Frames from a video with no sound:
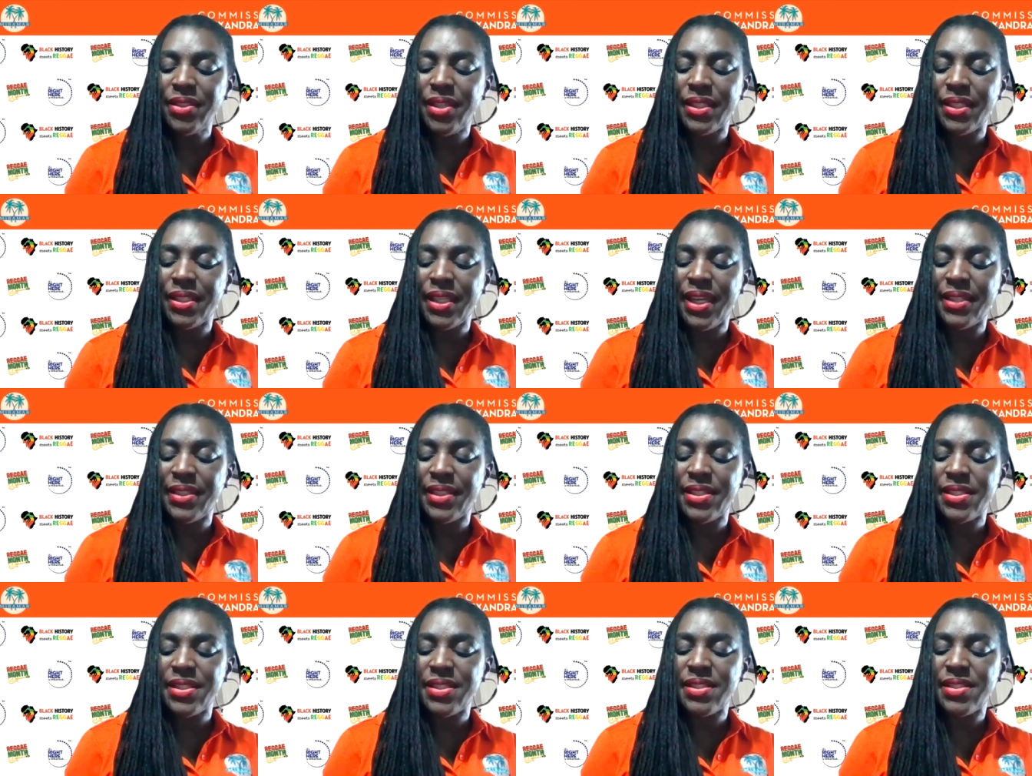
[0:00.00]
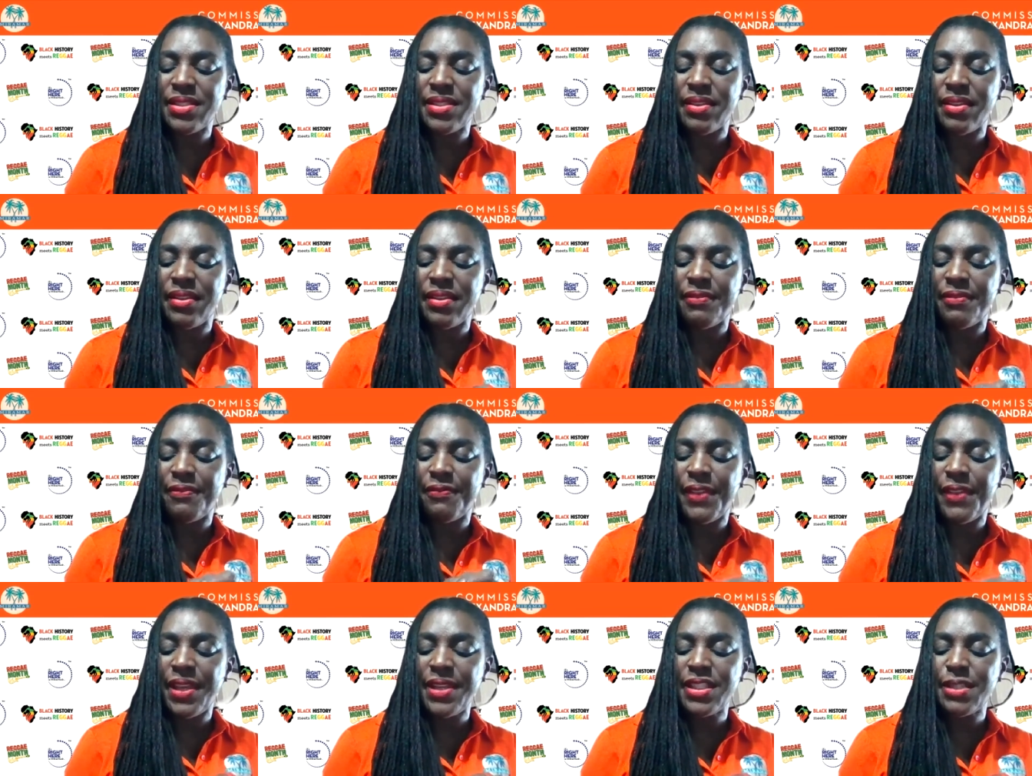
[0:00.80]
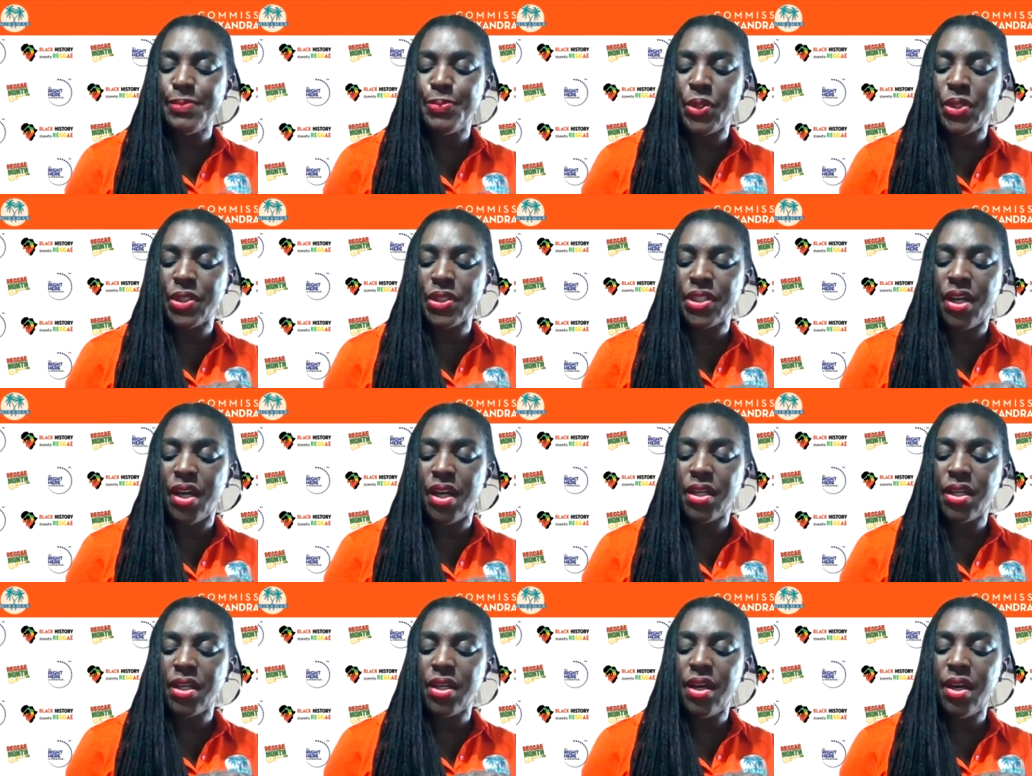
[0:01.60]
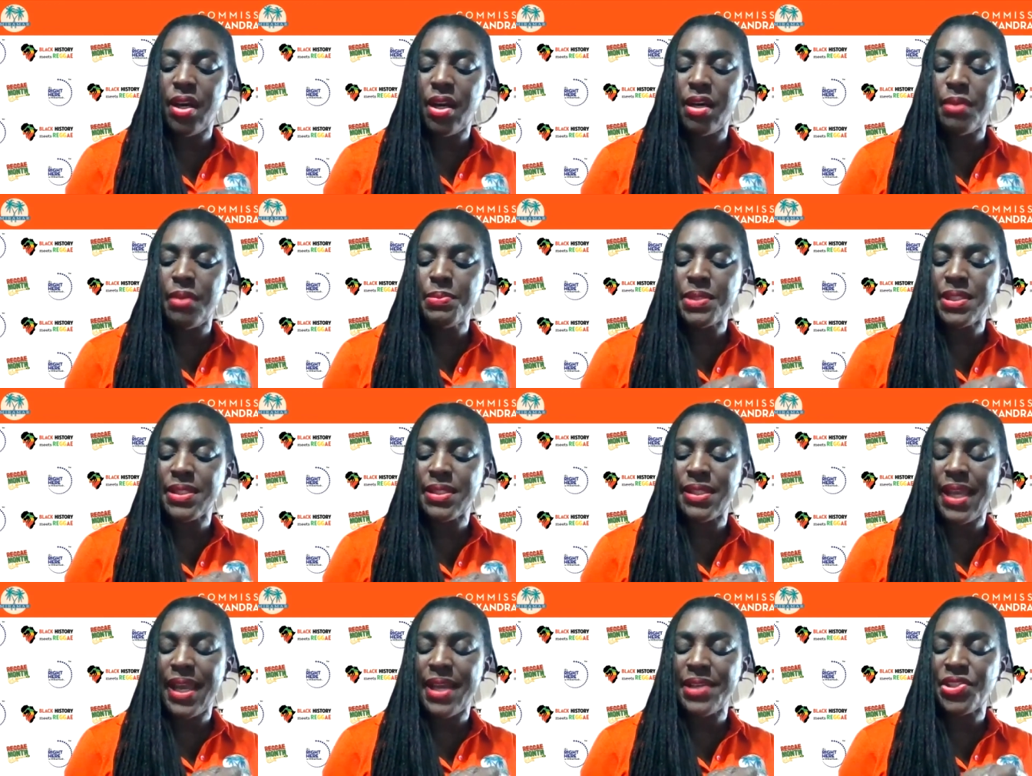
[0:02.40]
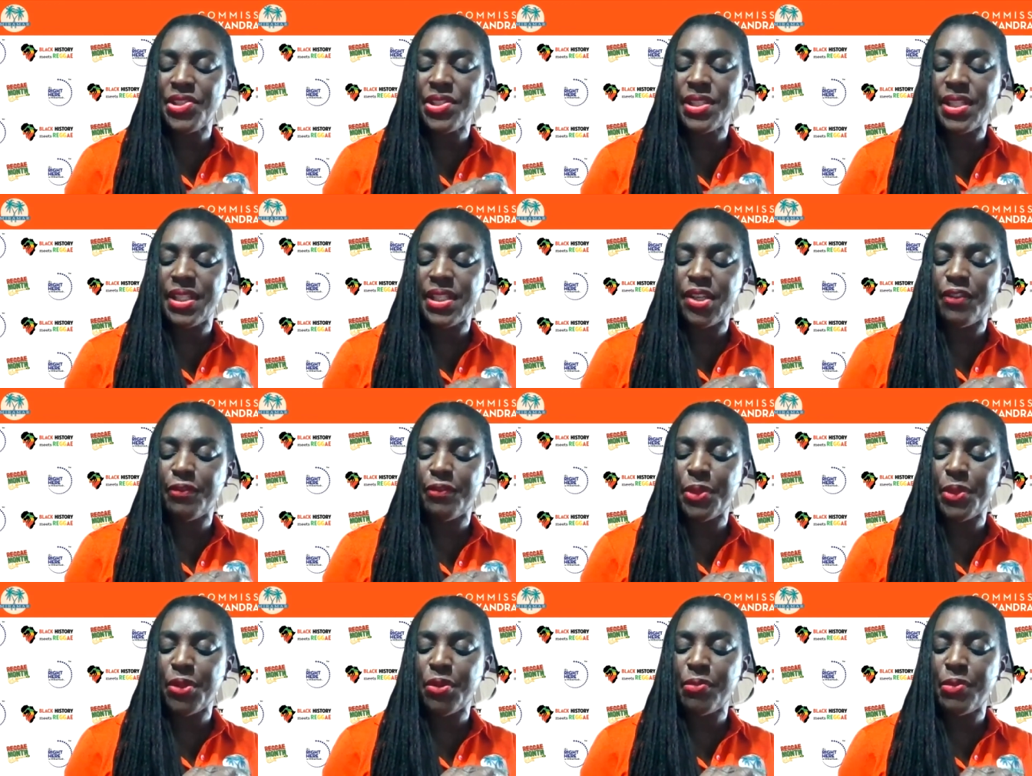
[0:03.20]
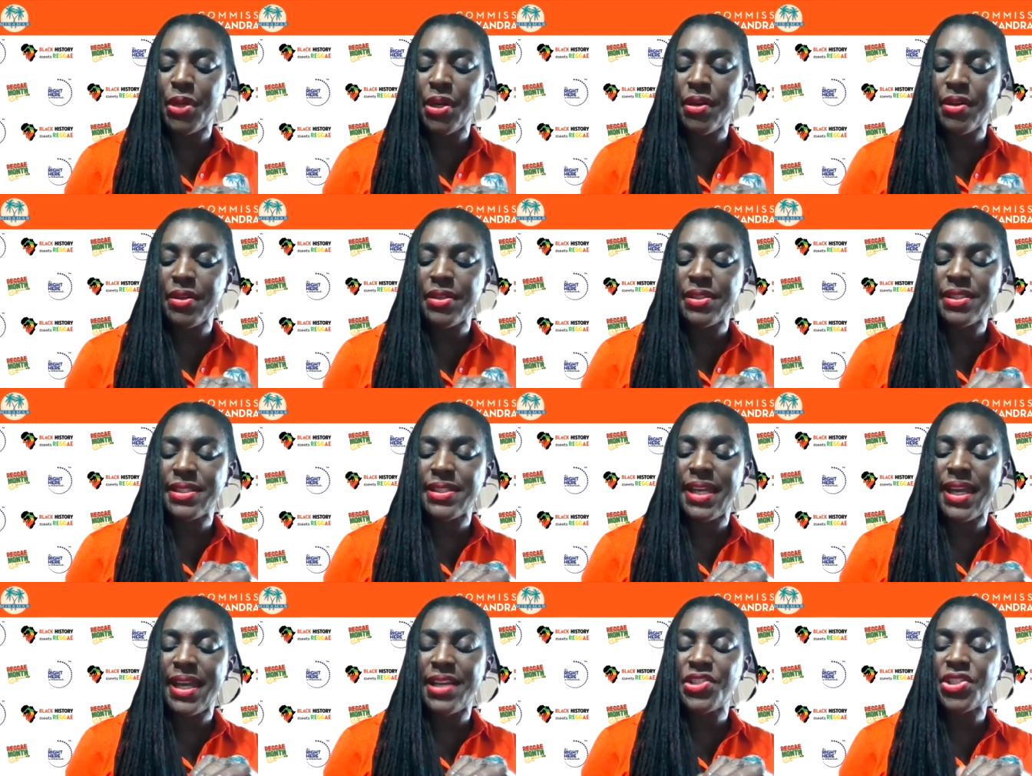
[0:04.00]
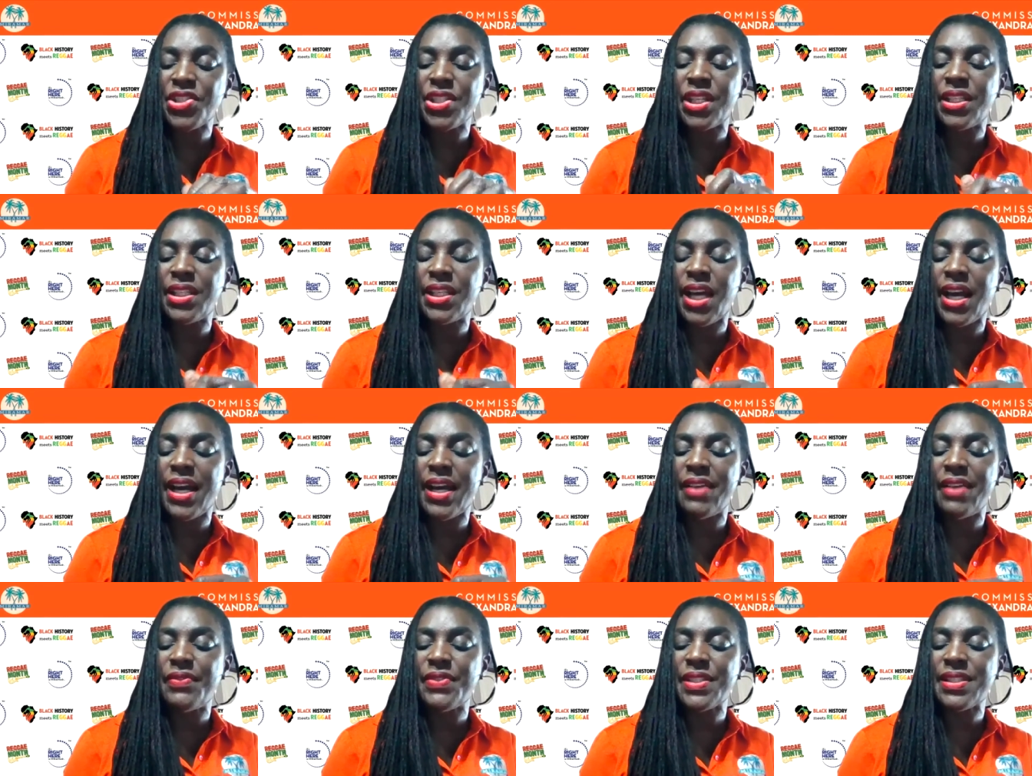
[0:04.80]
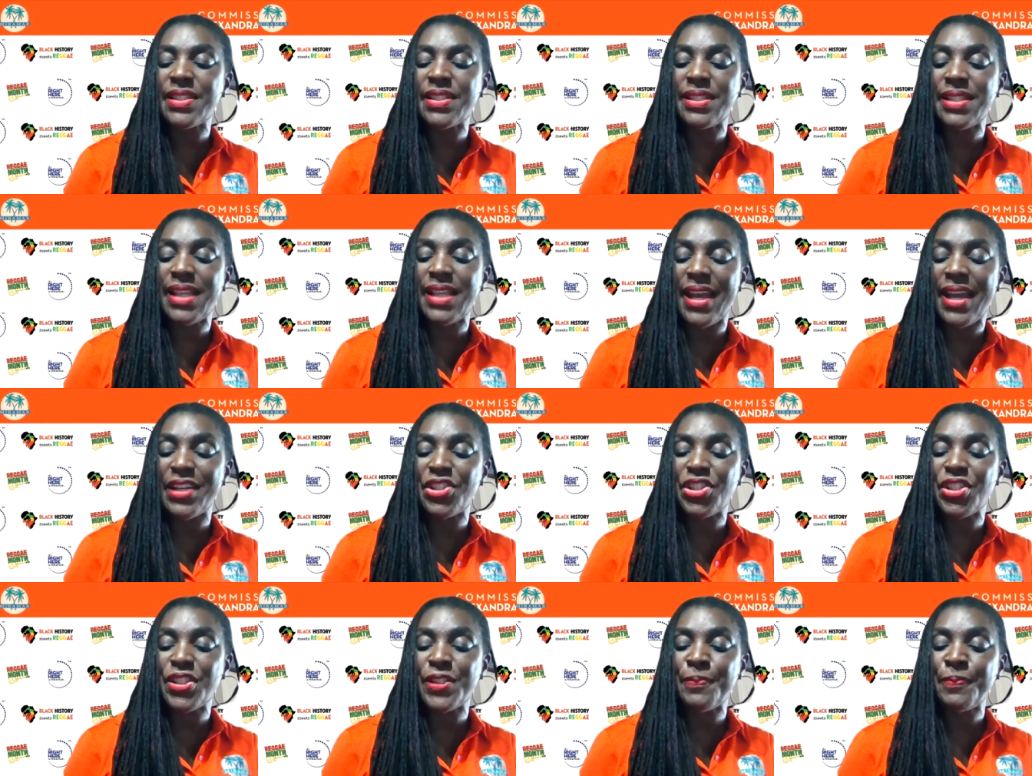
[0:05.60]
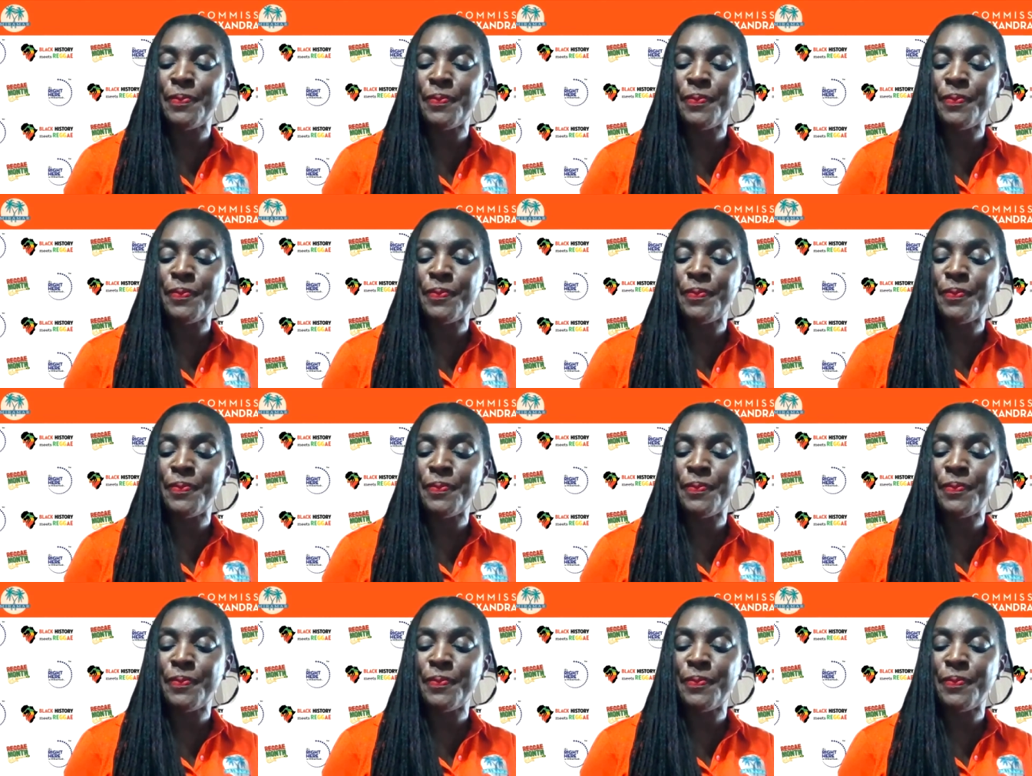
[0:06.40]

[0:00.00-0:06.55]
again, it's facebook.com/City of Miramar/live/.